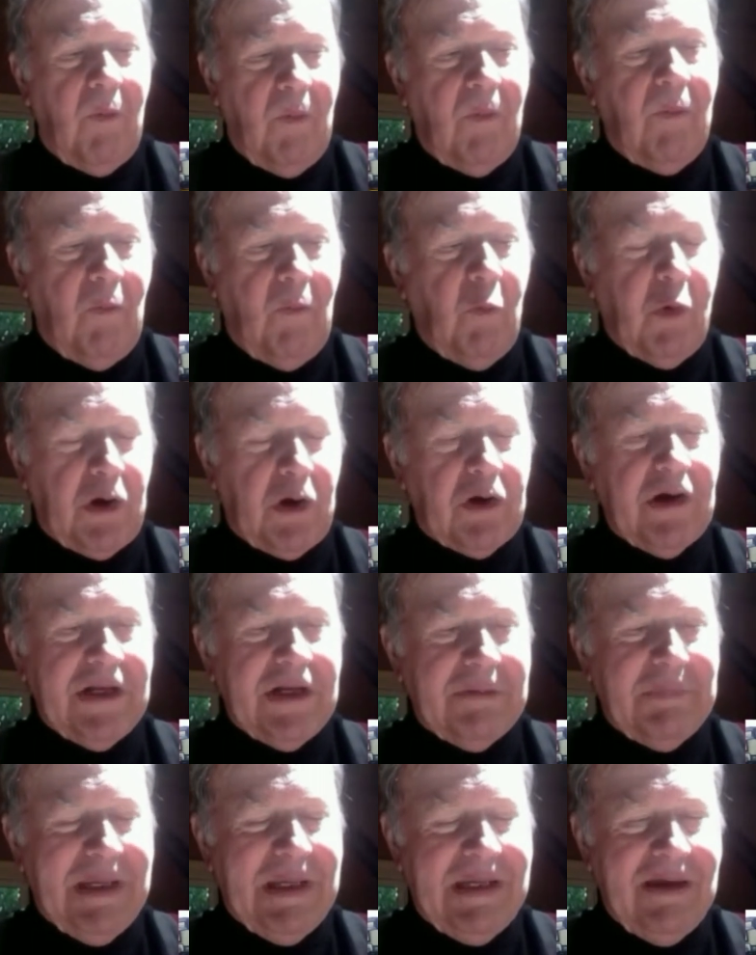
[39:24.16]
we're going to
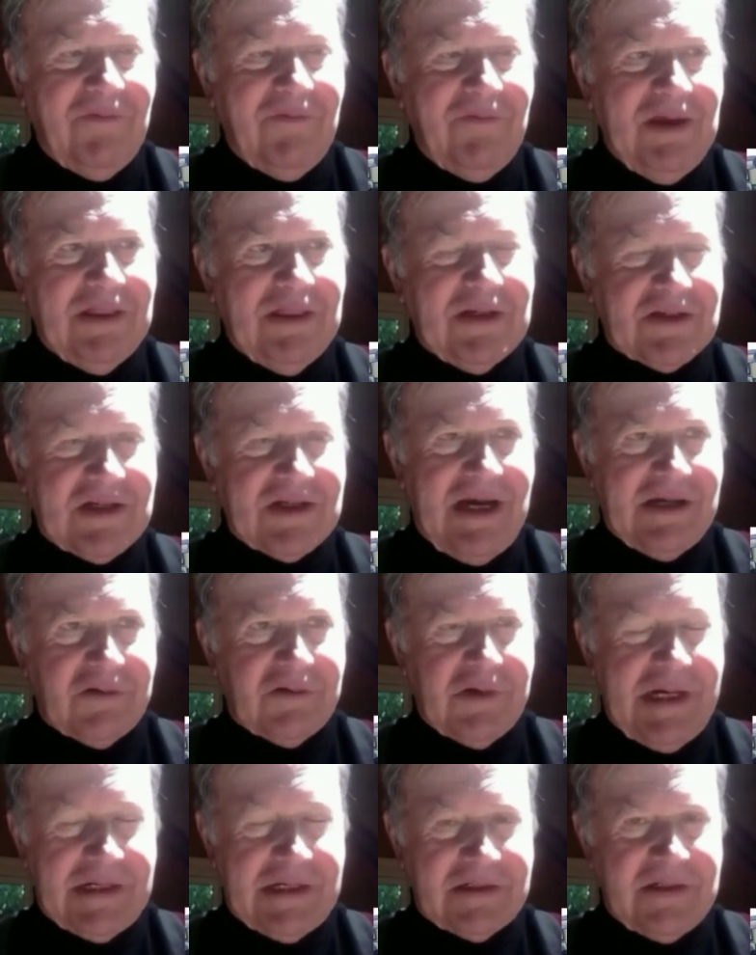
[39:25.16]
be giving this
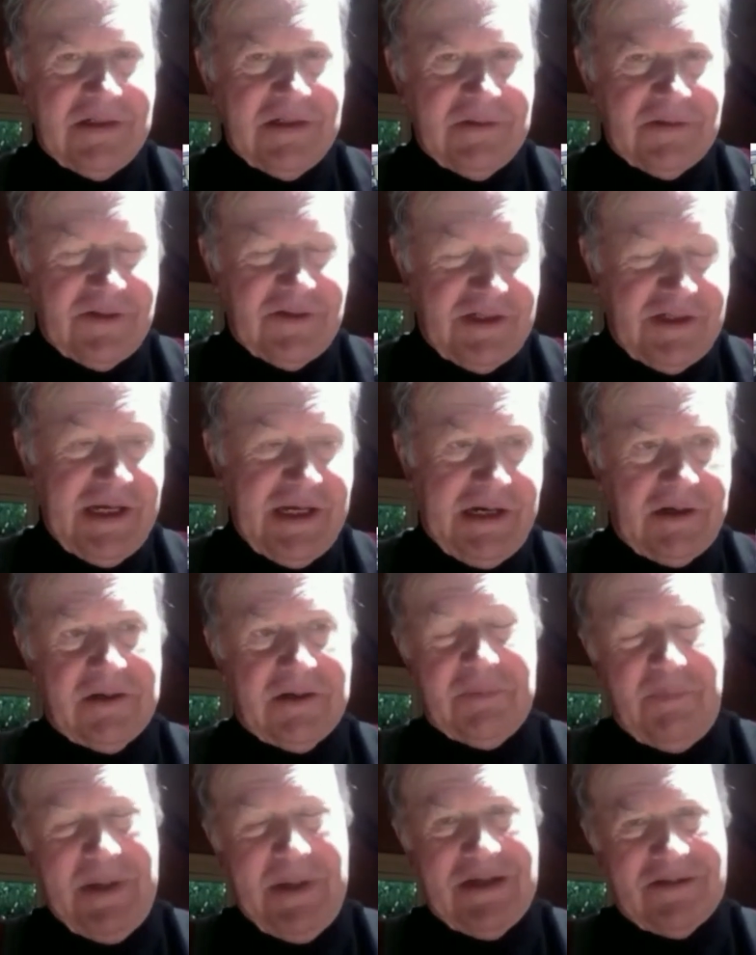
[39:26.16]
contract to Singer
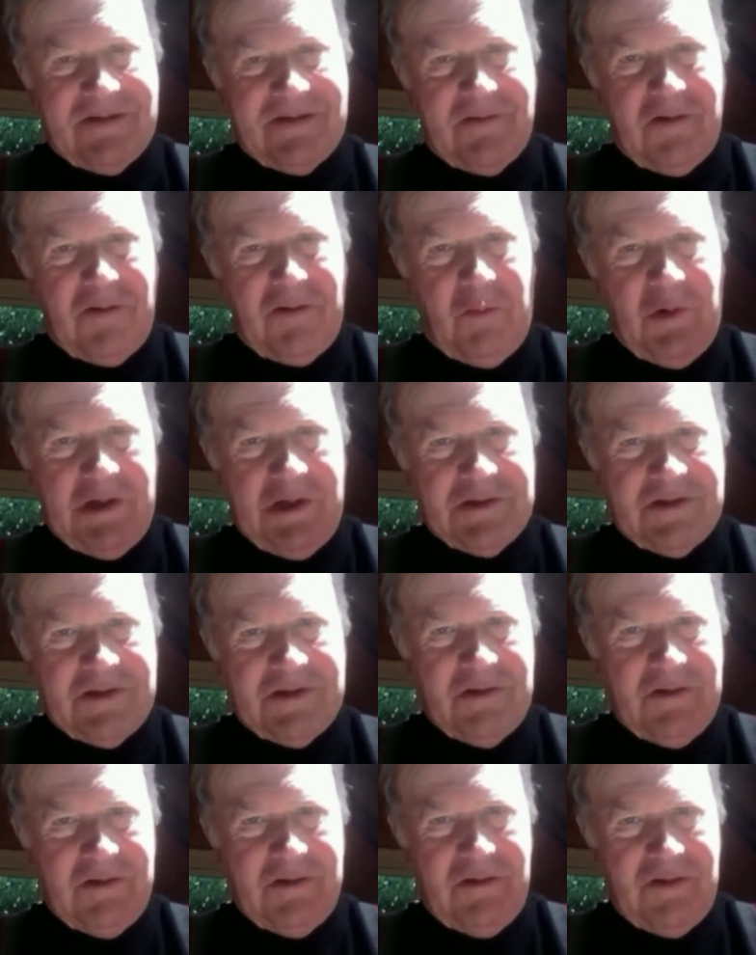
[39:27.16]
because they're the ones who
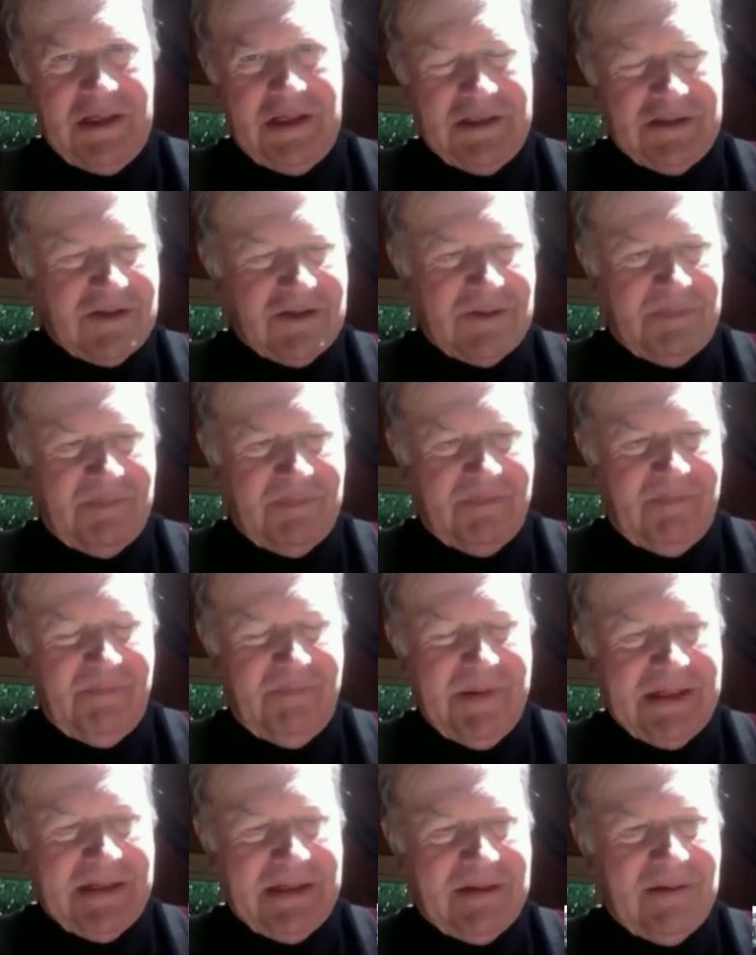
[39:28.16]
do these
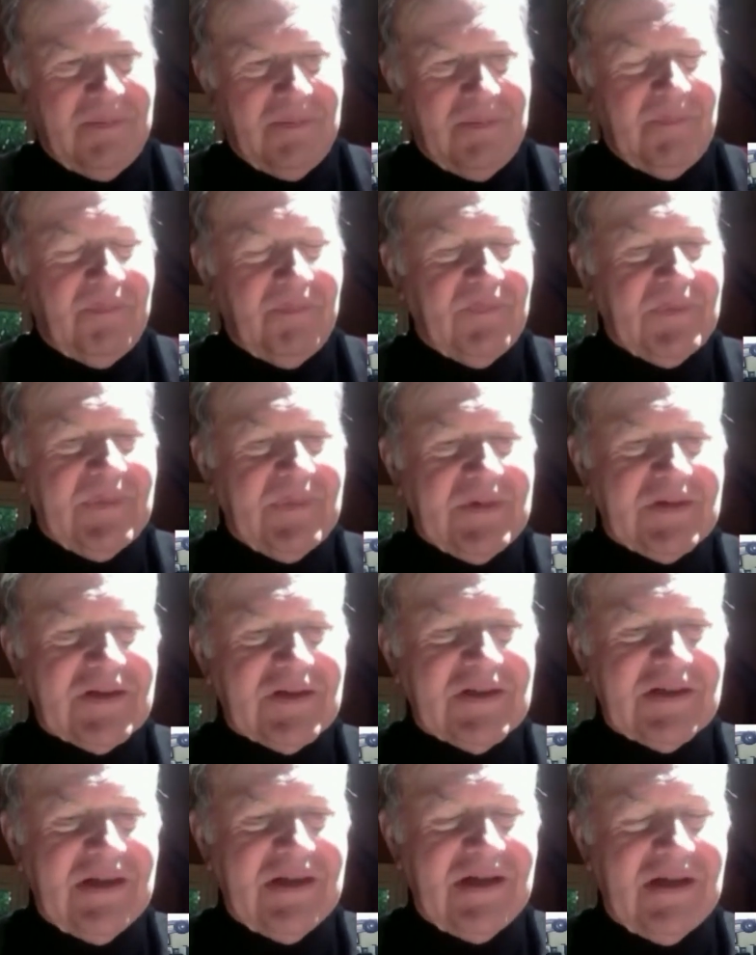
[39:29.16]
big
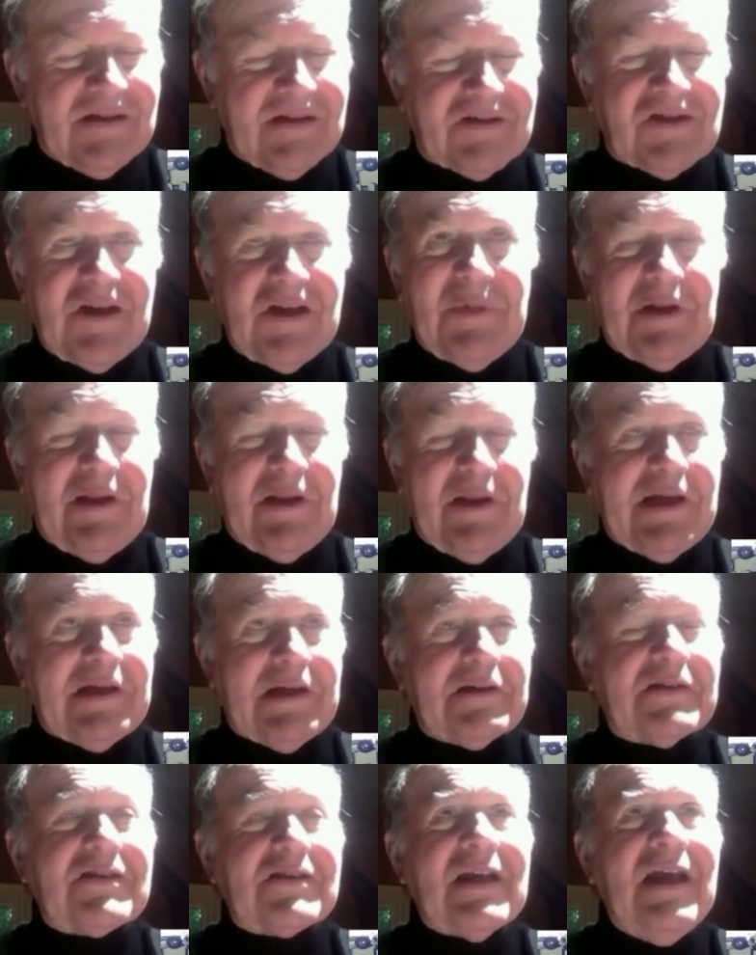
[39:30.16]

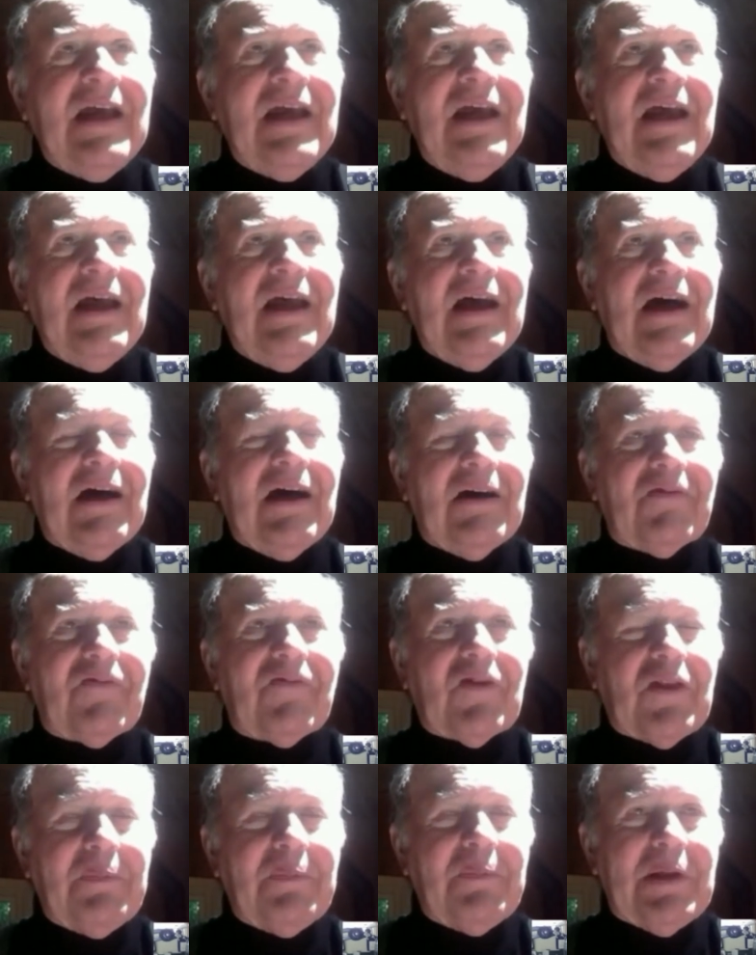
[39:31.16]
simulators for
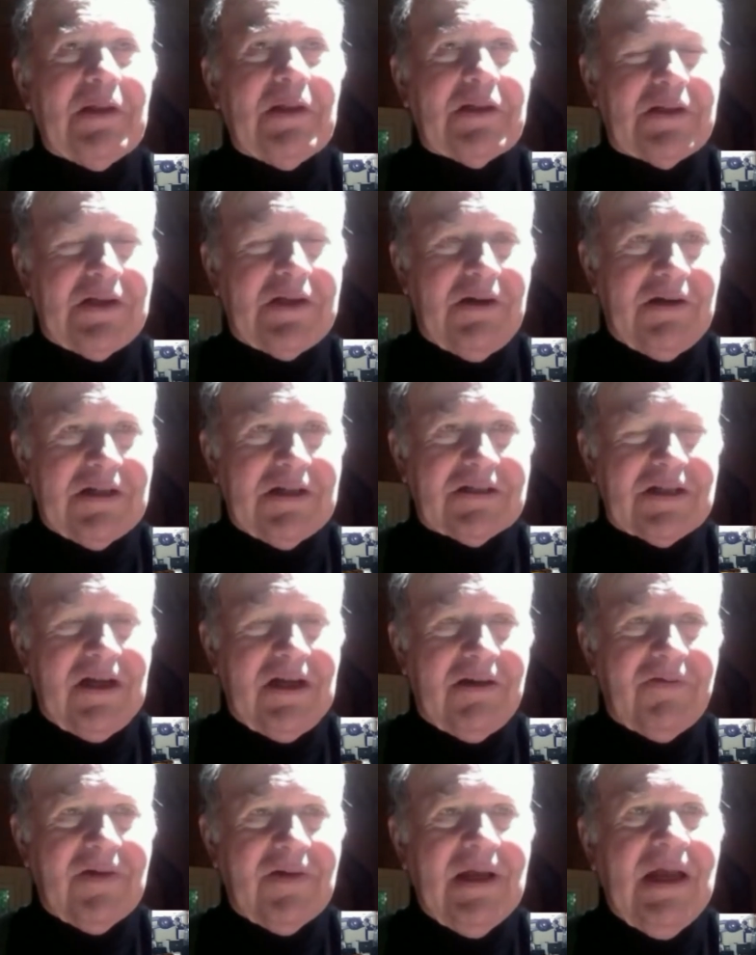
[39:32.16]
the military stuff.
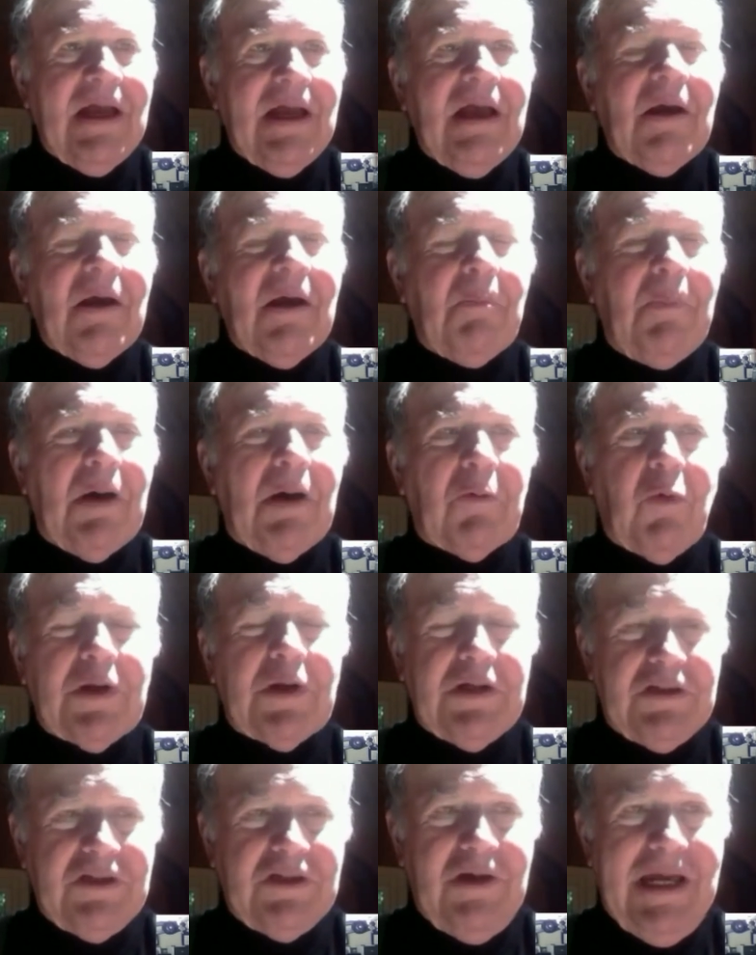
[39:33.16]
But what did
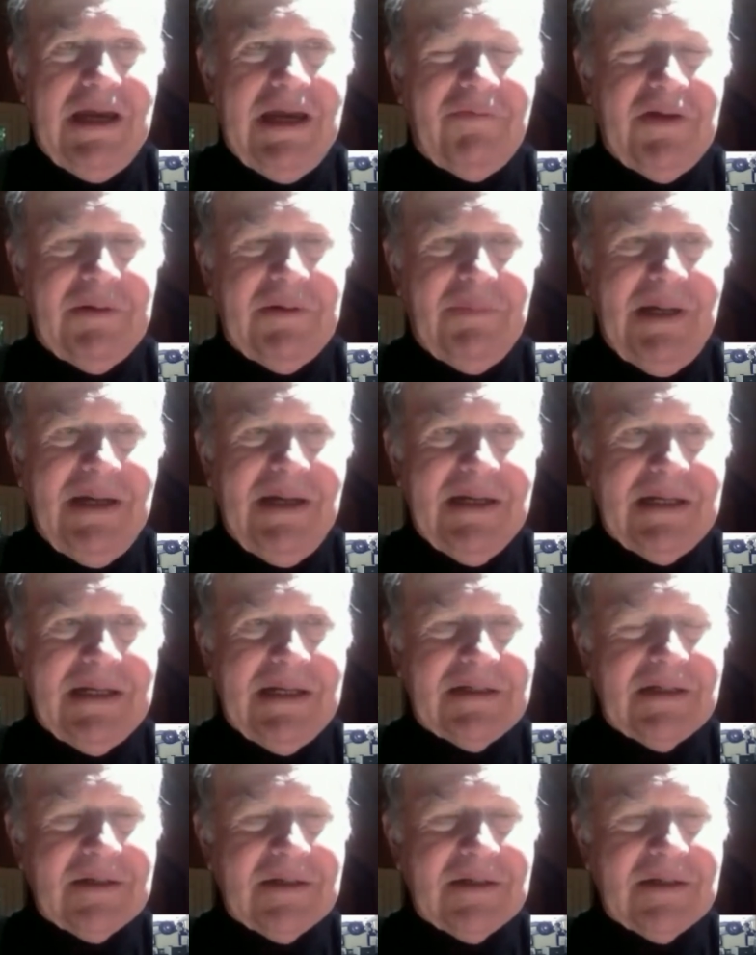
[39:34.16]
you have in mind?